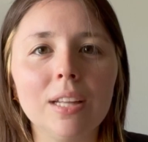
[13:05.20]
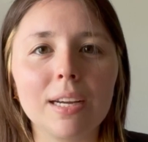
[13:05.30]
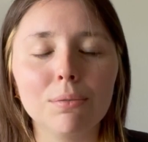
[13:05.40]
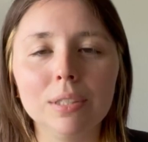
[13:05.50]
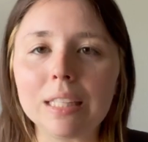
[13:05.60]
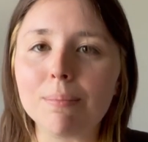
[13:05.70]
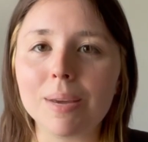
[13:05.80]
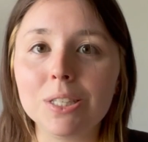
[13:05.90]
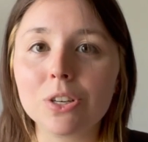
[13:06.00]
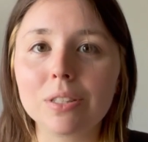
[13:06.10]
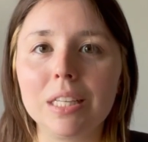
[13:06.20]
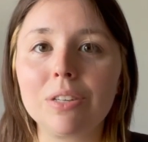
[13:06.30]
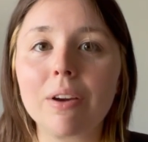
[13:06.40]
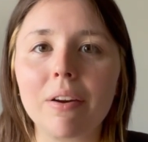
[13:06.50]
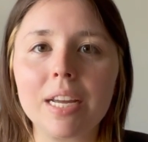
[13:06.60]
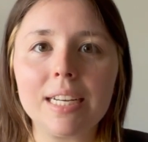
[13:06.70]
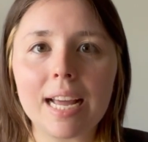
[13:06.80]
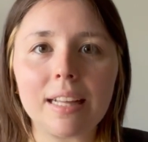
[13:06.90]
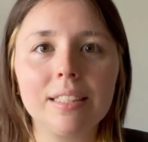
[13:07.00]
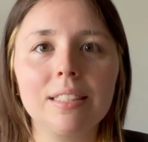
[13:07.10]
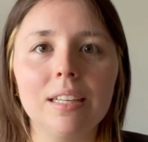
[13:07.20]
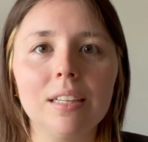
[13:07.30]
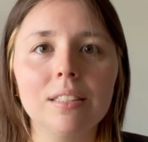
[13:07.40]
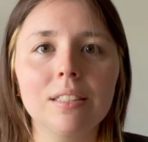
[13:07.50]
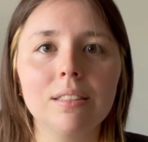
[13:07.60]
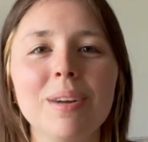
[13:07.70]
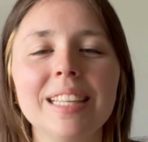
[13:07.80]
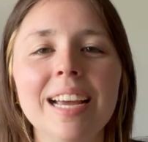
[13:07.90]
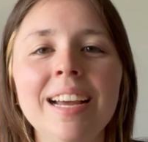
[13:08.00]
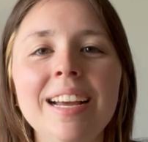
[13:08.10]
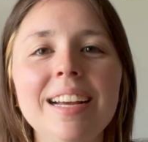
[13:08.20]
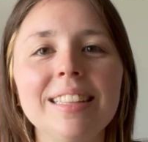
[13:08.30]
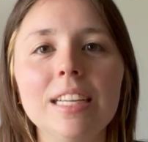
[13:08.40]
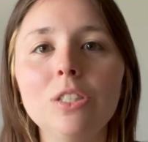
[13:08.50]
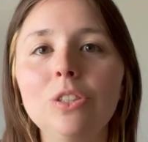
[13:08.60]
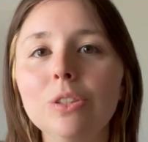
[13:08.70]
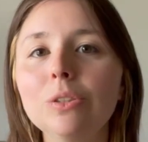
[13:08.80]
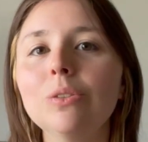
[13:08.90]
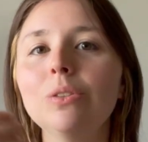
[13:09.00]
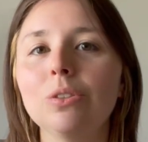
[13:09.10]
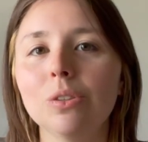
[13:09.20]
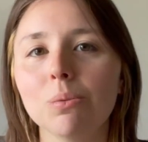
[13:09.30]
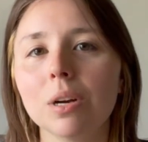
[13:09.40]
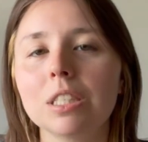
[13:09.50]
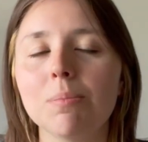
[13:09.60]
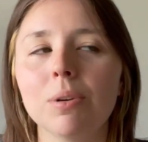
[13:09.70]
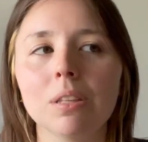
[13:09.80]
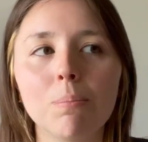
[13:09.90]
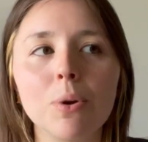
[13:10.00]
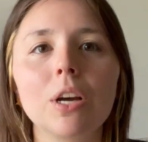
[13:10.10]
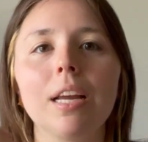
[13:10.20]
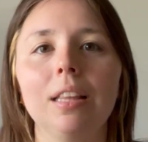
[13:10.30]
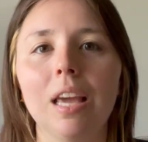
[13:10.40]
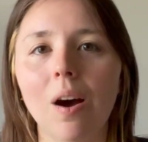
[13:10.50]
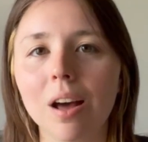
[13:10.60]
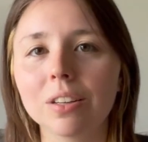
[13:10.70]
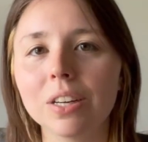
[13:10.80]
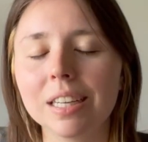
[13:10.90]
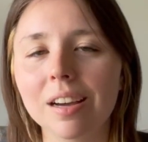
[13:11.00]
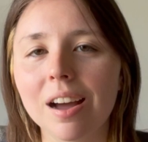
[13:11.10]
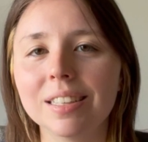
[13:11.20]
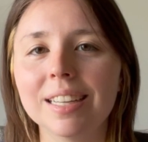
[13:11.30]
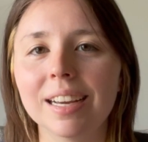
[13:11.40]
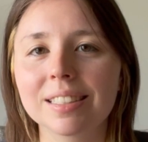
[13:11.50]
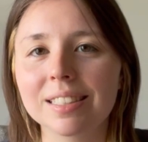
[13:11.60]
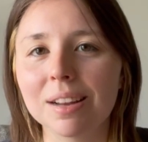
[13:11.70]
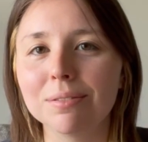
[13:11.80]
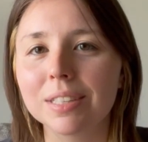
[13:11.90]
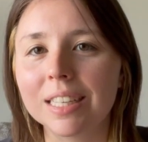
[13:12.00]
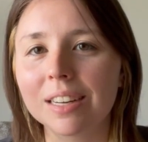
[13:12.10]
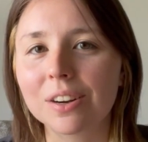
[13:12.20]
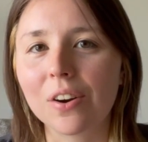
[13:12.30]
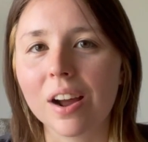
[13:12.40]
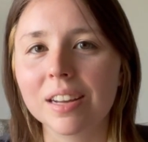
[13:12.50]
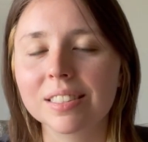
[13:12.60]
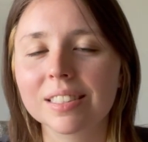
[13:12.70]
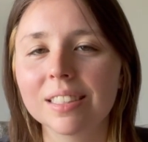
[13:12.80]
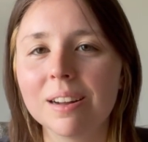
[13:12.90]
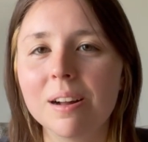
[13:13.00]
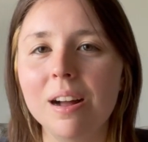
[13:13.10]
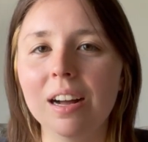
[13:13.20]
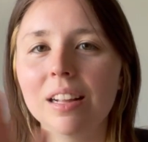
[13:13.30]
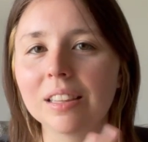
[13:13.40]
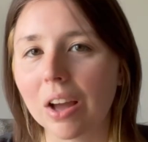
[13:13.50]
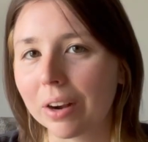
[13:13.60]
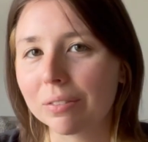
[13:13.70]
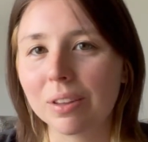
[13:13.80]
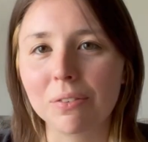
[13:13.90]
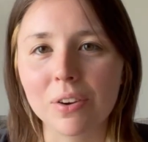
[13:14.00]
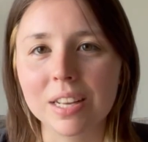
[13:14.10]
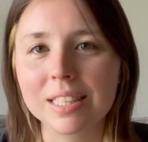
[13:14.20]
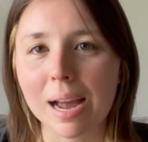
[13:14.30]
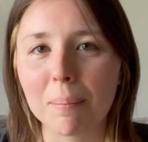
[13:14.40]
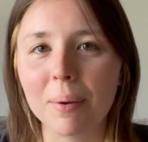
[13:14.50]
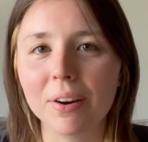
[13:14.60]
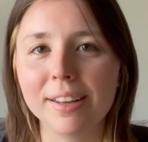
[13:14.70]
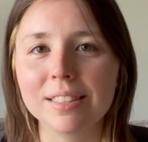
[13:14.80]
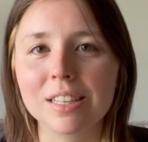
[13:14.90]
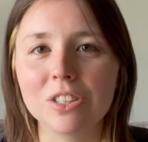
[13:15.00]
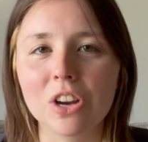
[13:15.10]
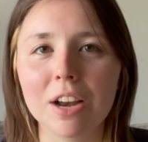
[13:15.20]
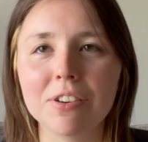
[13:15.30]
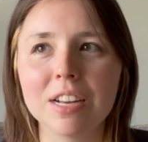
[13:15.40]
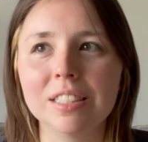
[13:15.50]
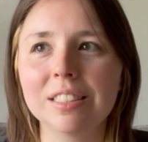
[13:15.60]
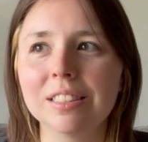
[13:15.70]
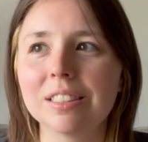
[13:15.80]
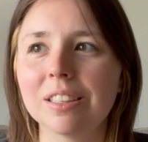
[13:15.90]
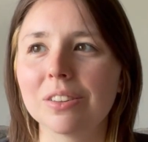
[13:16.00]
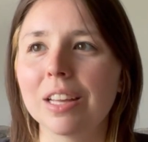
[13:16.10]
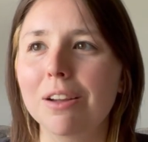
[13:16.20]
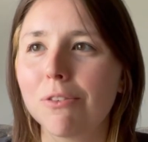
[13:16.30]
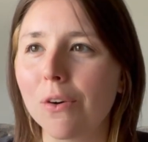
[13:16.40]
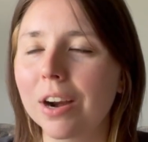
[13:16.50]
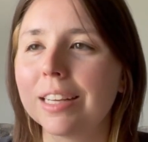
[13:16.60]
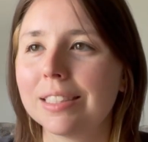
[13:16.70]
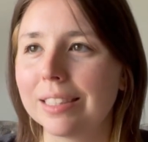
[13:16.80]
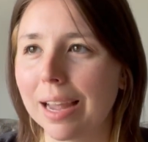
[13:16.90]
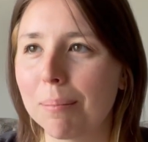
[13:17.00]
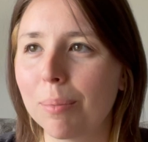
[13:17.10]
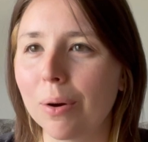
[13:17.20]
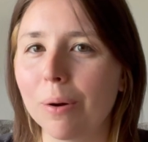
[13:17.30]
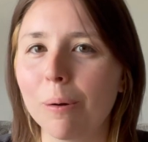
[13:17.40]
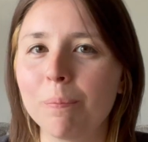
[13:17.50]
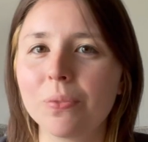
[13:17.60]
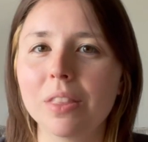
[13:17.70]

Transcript: like really major literary analysis, but they do the work to put the book and the author in context and read across a lot of different time periods and genres. So like, for example,